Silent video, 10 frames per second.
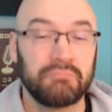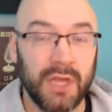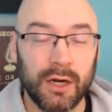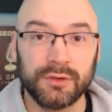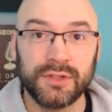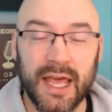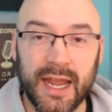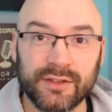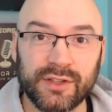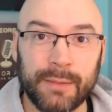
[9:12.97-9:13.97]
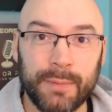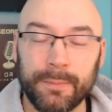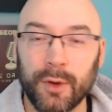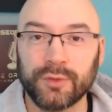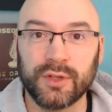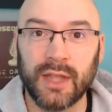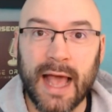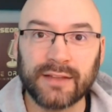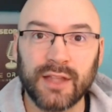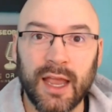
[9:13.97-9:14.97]
you know, 10X slip I posted
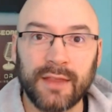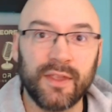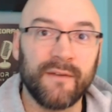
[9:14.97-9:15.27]
last night,